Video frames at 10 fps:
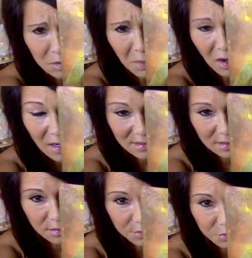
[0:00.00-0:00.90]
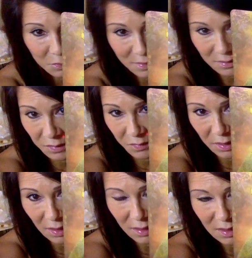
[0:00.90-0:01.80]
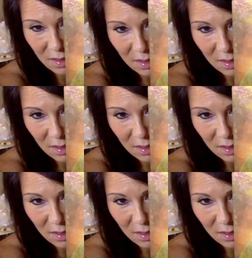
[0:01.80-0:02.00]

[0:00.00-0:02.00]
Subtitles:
about ideas, creativity,